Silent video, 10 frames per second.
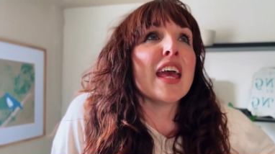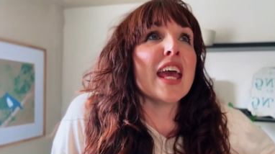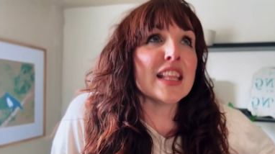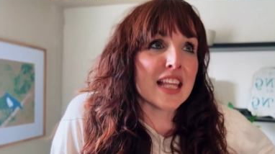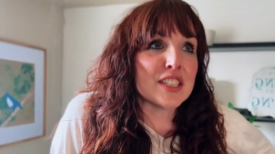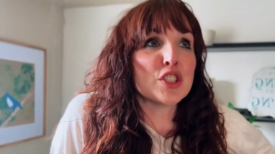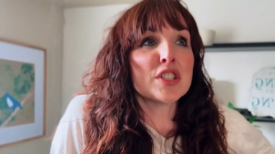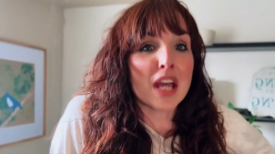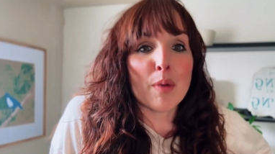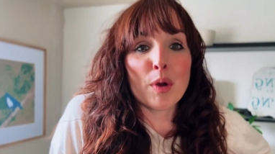Unless you're
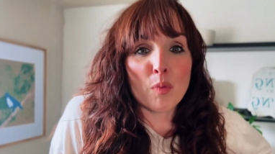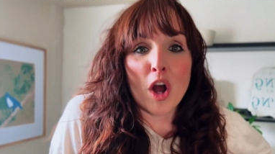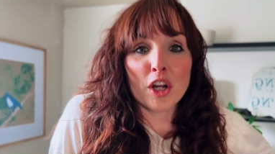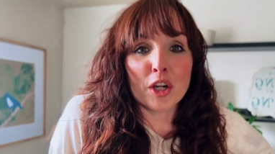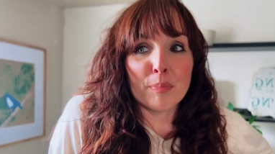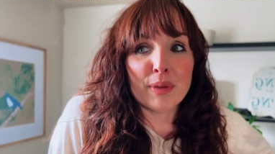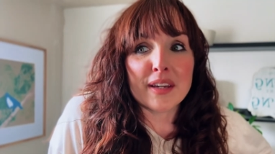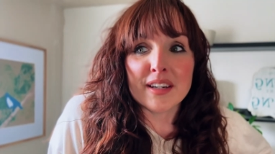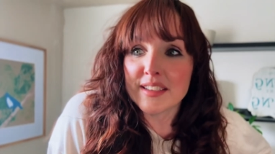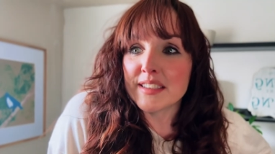Taijuan Walker,
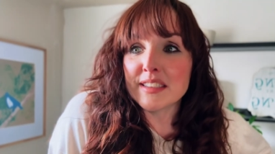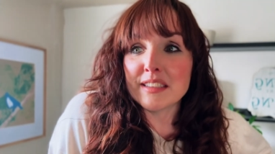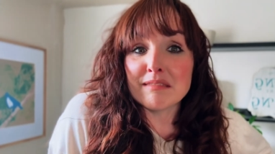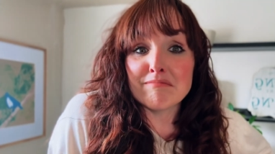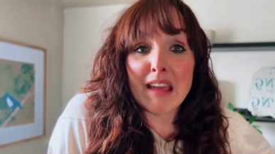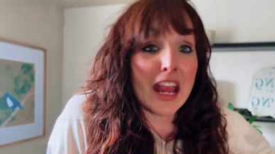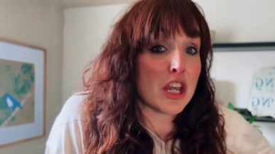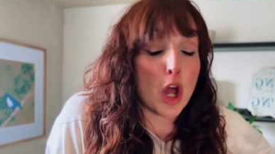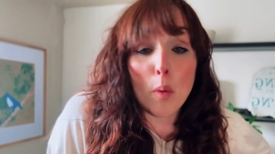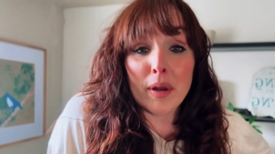because ain't
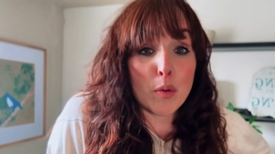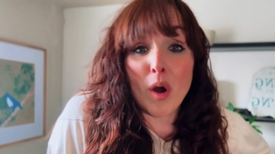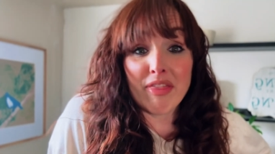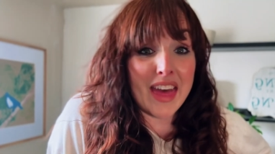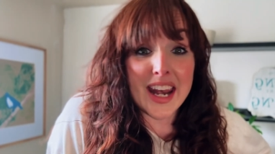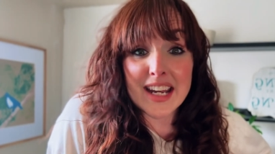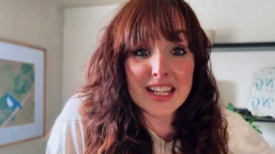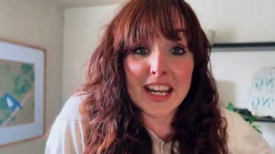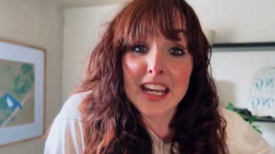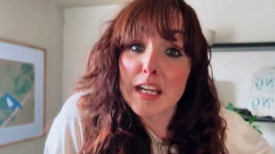nobody want that
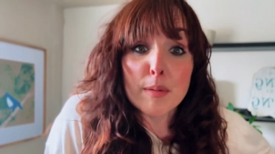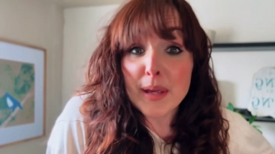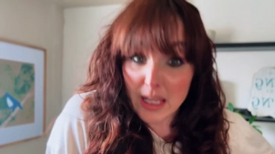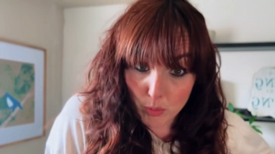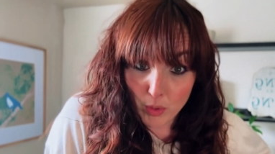identity to begin